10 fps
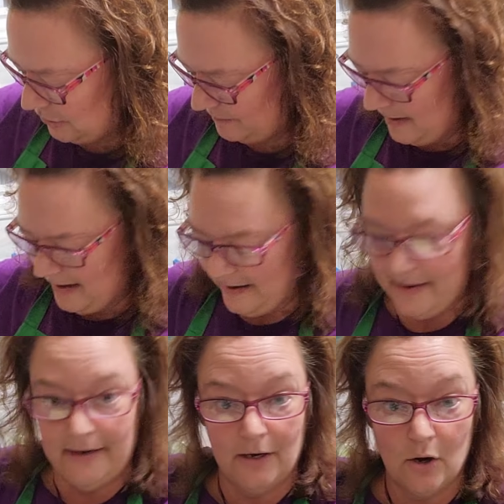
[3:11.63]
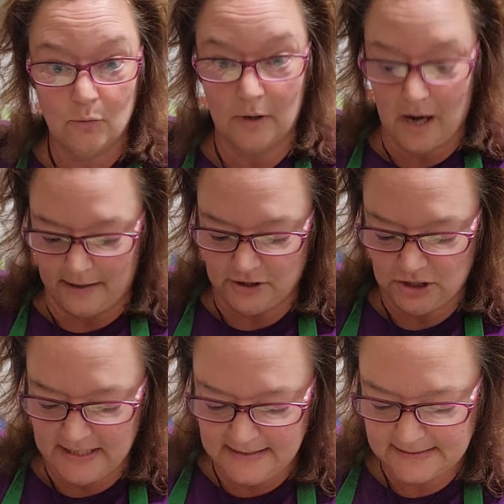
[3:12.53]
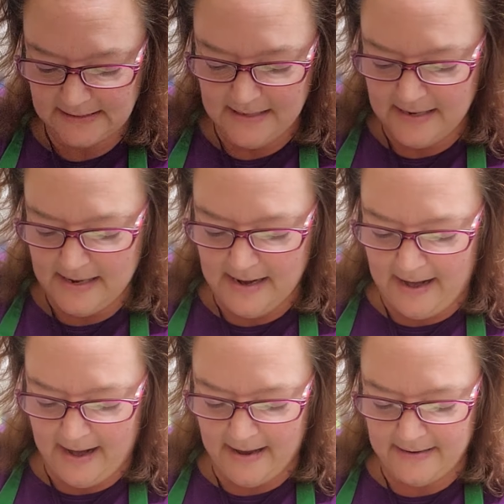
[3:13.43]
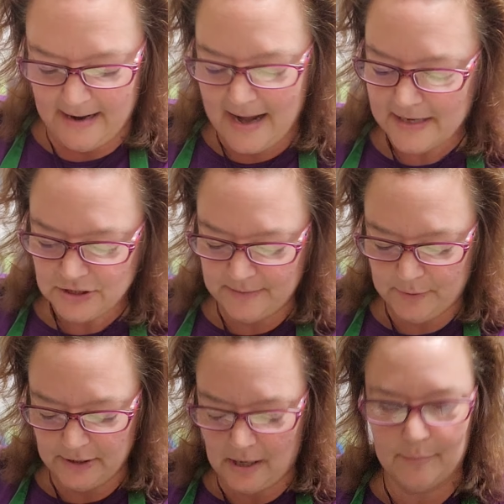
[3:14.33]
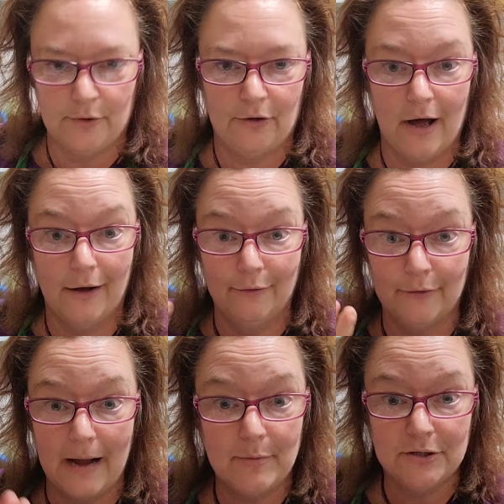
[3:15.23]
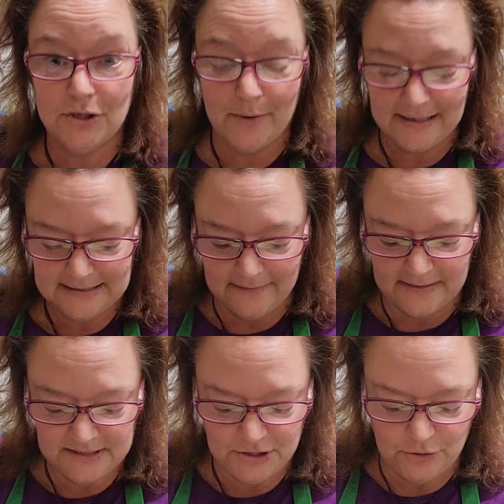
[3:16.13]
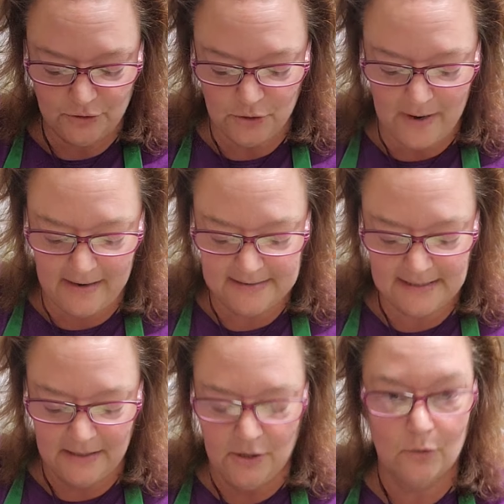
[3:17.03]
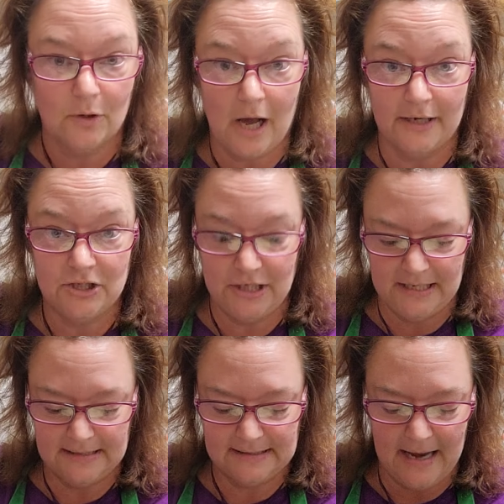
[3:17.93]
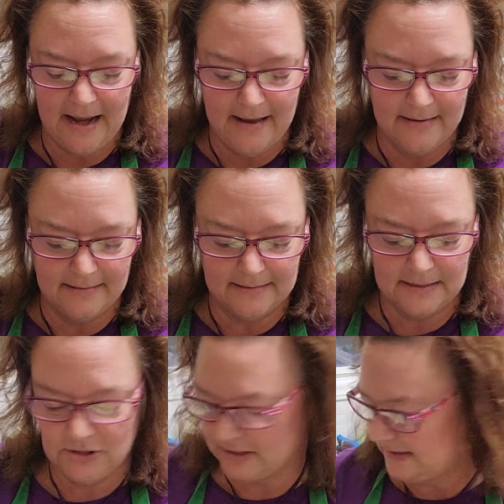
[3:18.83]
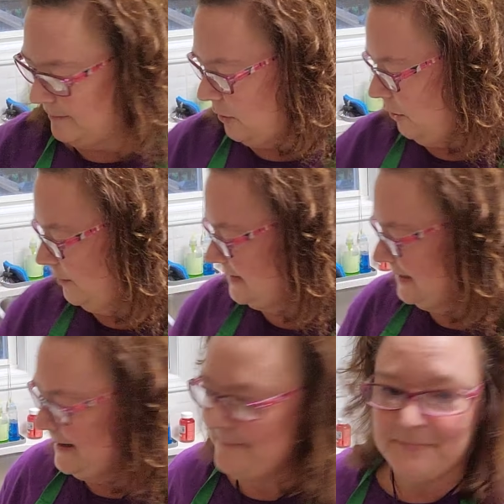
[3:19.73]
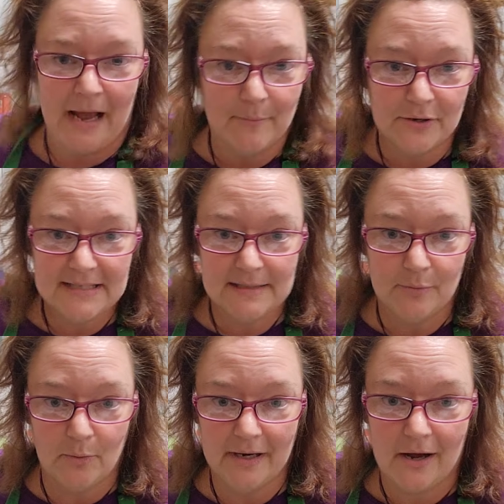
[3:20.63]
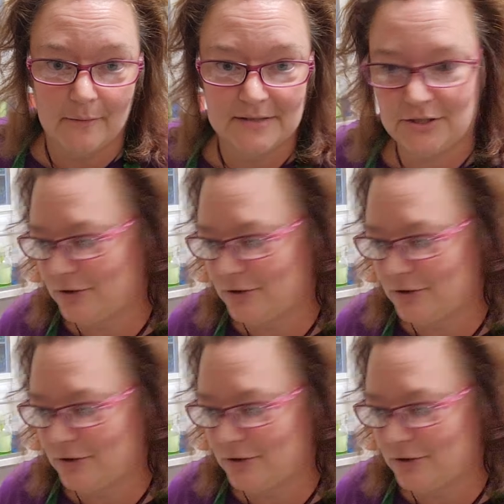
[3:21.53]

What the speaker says: took my ricotta cheese and I actually put I put 2 eggs in this too, 2 eggs, ricotta cheese, and just some herbs. I'm pretty simple when it comes